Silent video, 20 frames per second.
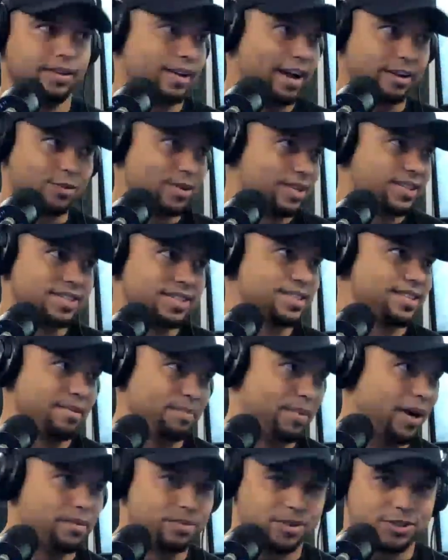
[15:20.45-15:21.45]
Yeah, it was just
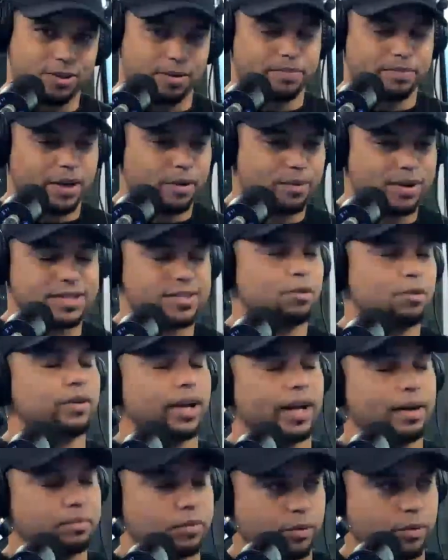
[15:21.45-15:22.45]
the barbershop. There was
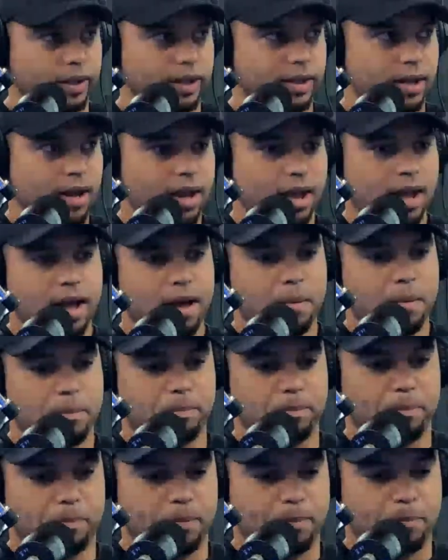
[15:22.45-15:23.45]
no name to it.
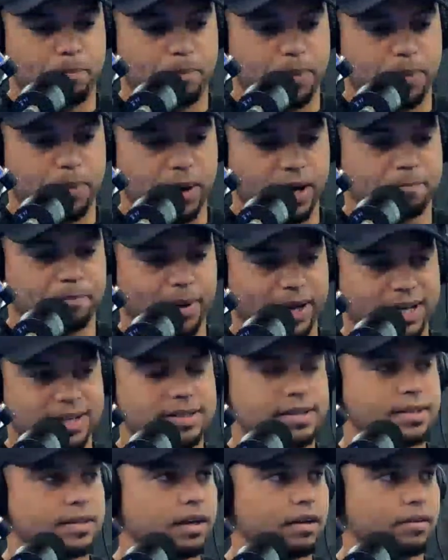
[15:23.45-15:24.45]
But
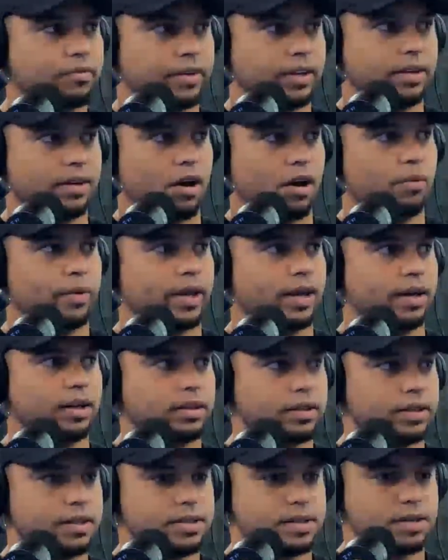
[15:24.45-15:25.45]
by serving our
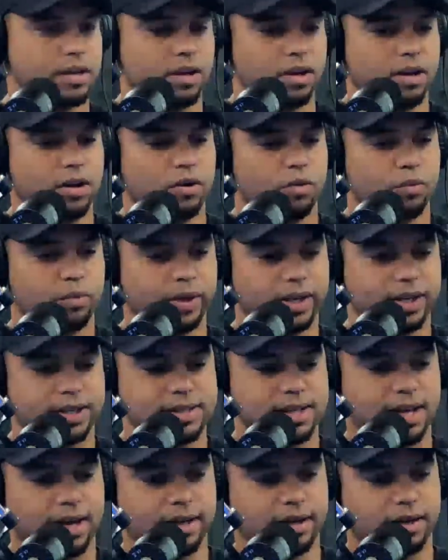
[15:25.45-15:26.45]
elders, we
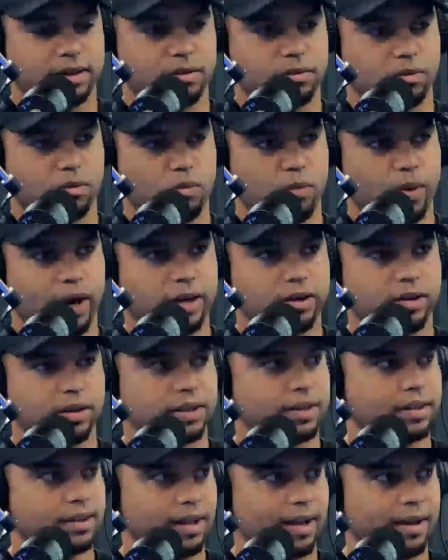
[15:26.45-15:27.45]
decided why
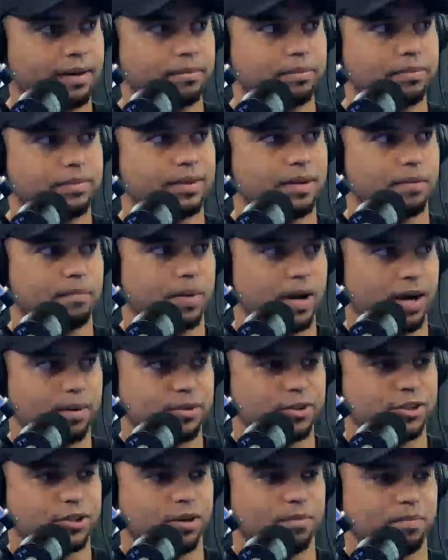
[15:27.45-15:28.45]
not name the
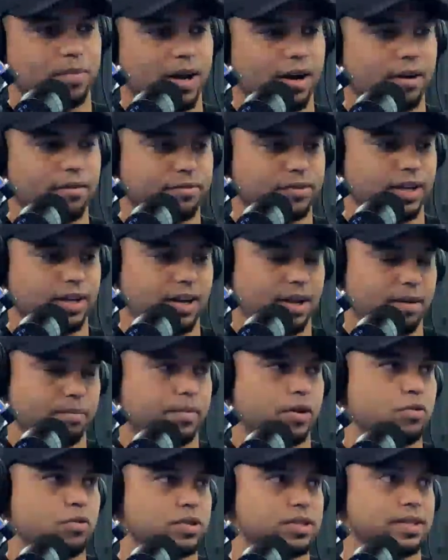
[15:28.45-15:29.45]
barbershop after
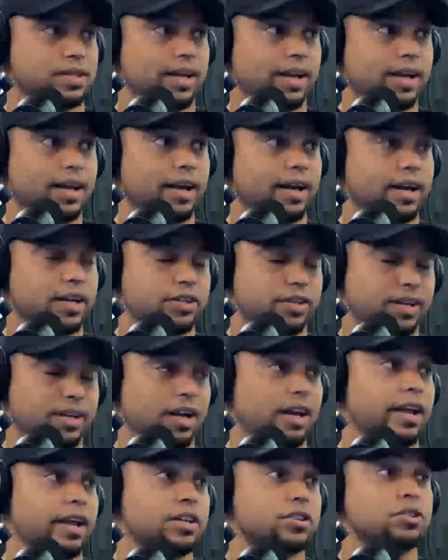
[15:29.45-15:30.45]
them, because they are
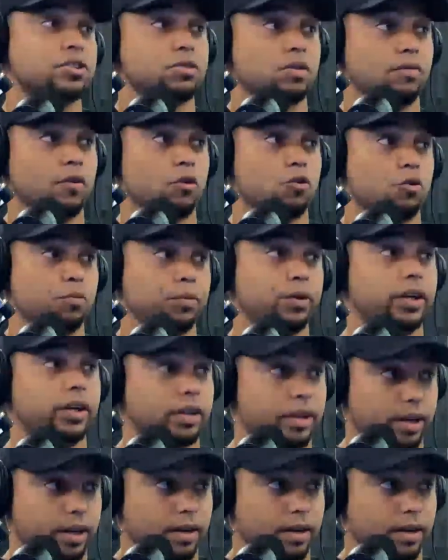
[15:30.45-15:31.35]
actually the legends of our community.